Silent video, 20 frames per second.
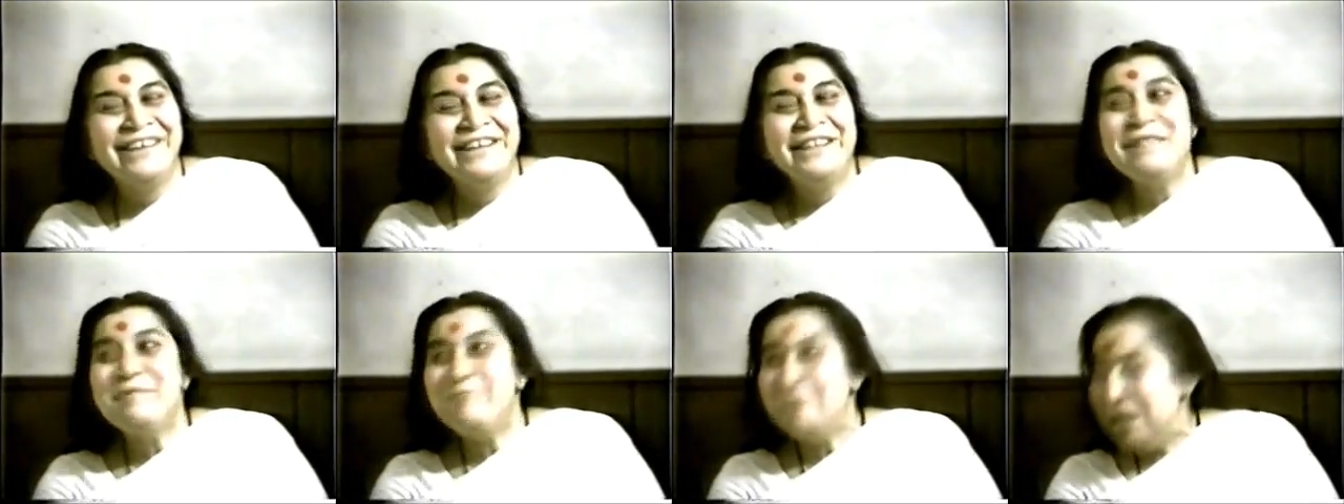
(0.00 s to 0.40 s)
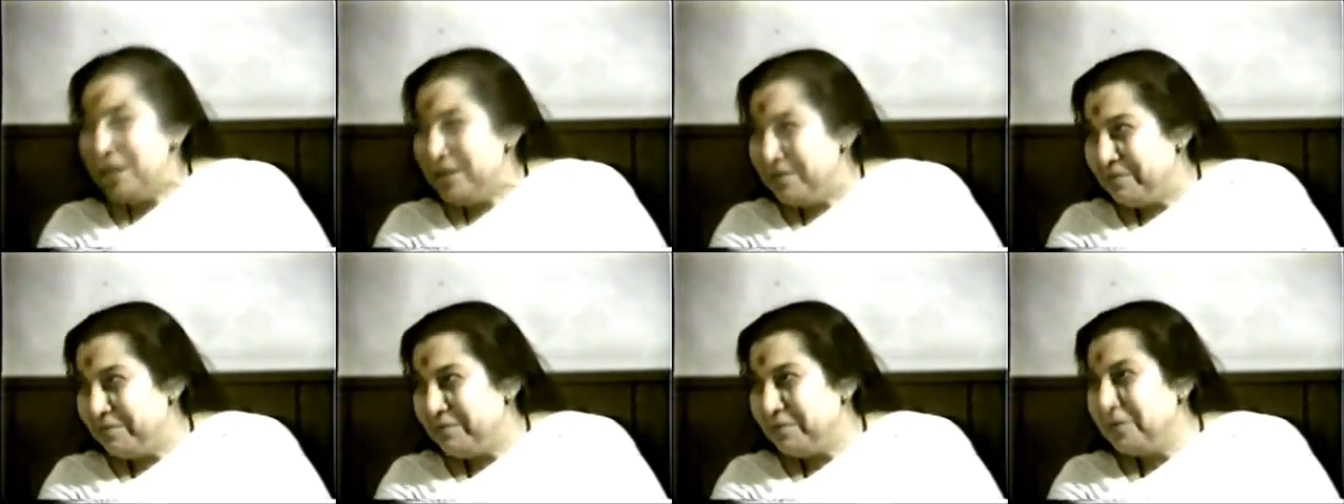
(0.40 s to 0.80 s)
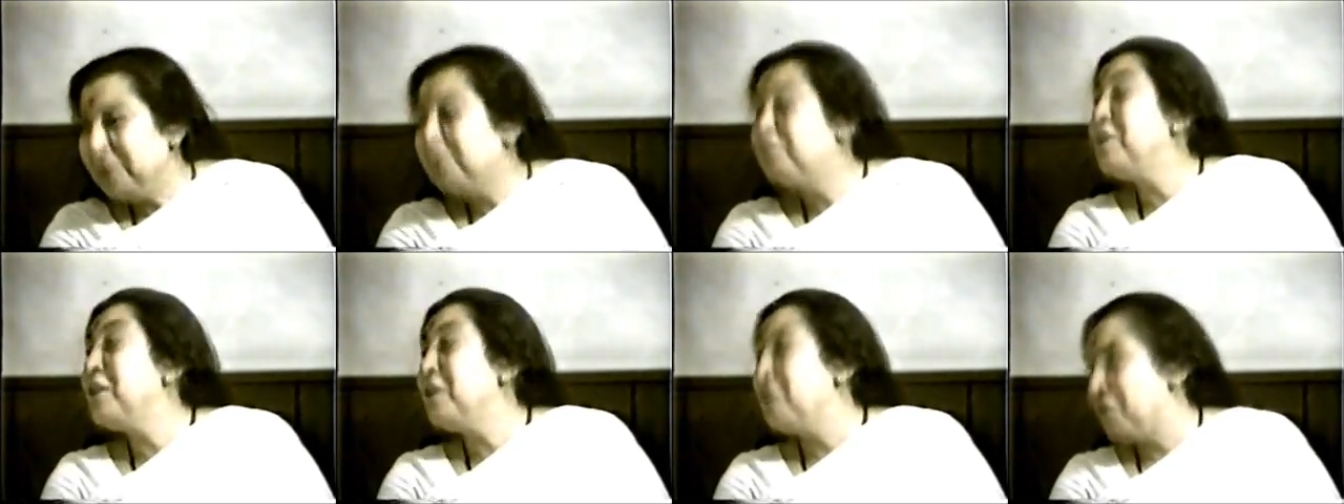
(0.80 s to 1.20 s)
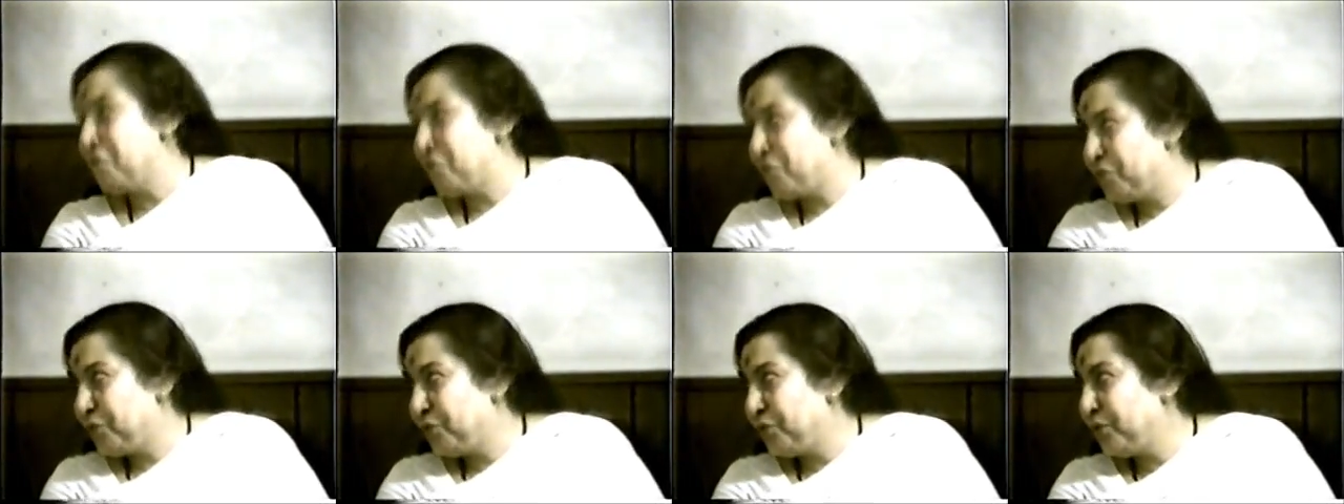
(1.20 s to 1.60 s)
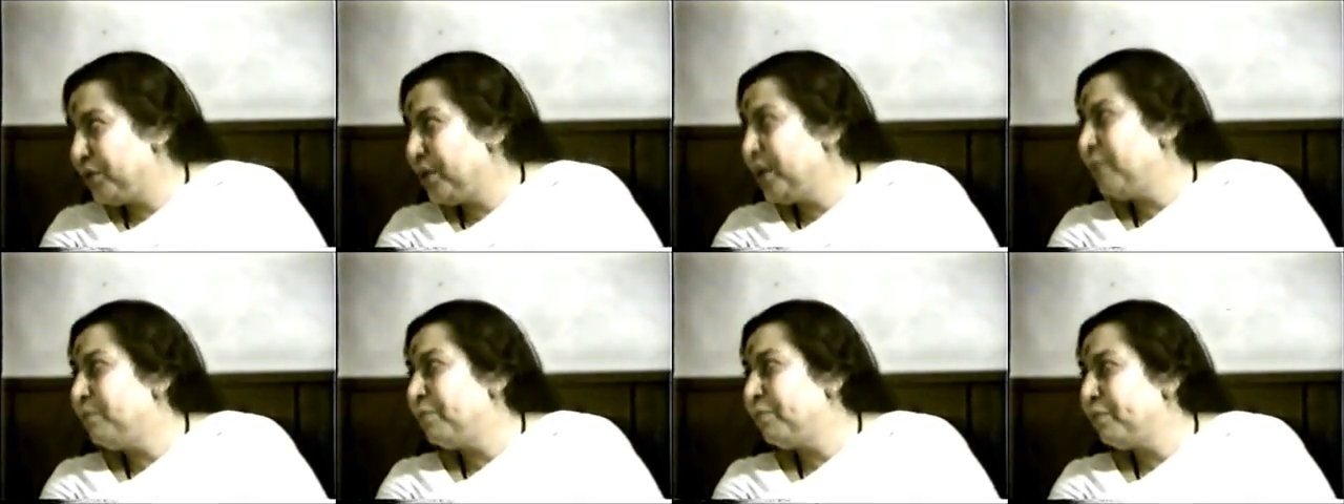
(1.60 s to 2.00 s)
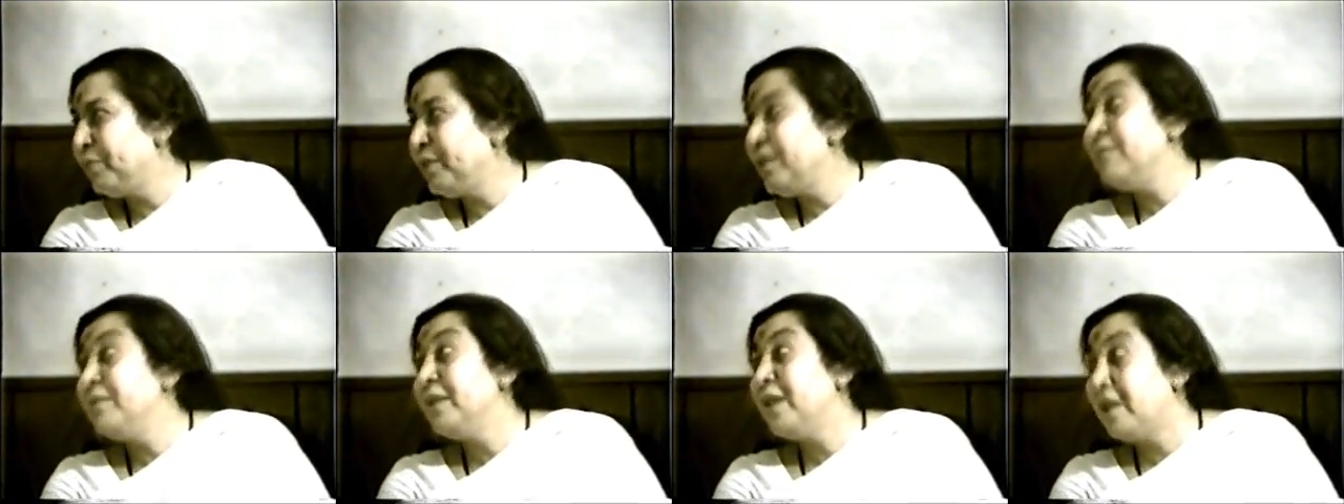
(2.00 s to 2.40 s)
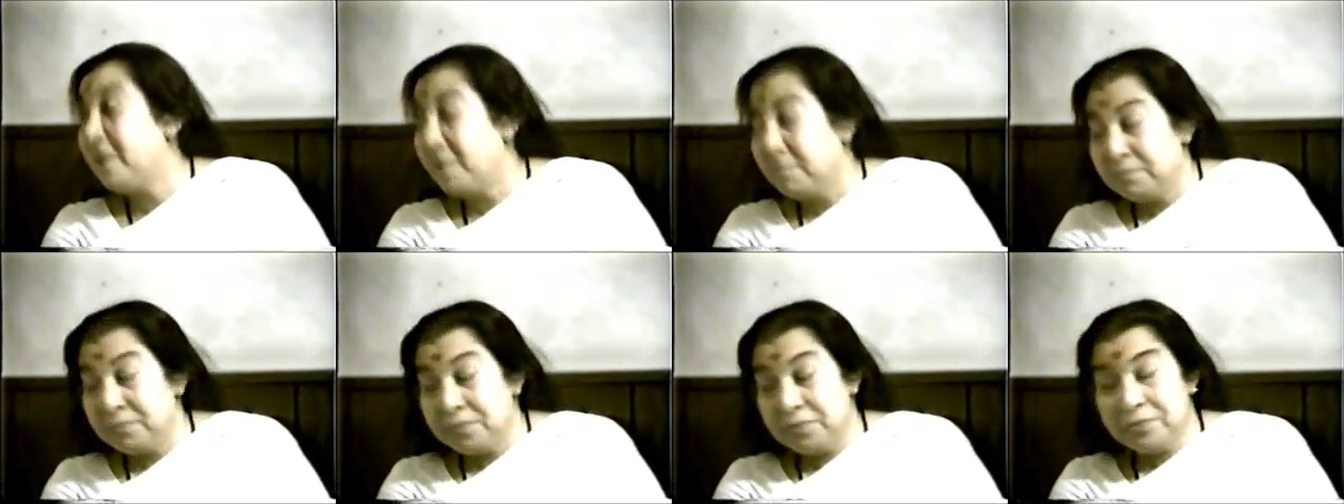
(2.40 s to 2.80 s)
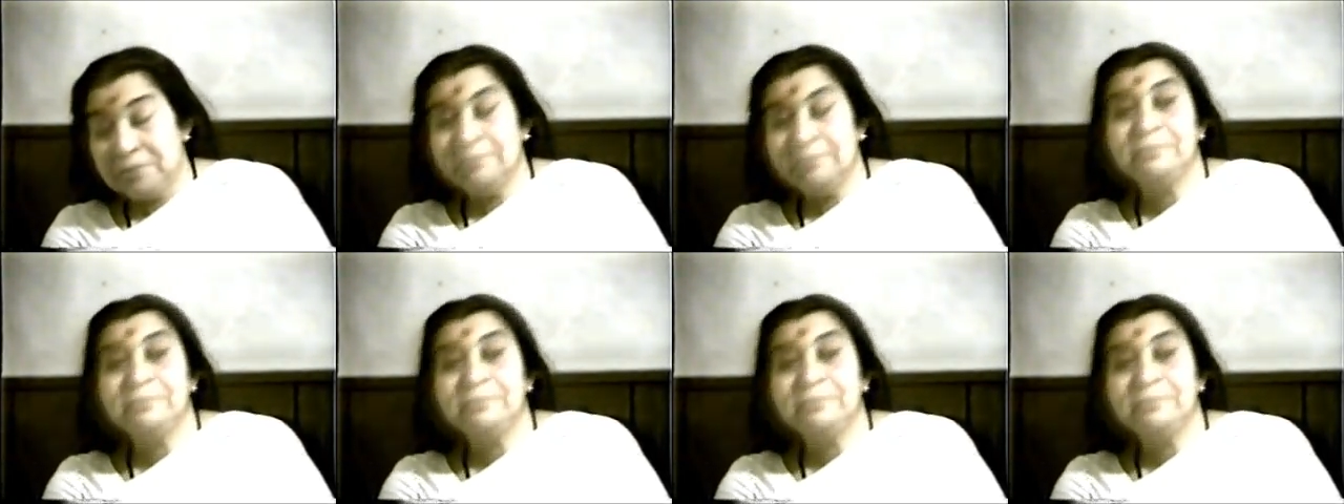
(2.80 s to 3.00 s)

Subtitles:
They believe. It's English, you see. Even Arabs.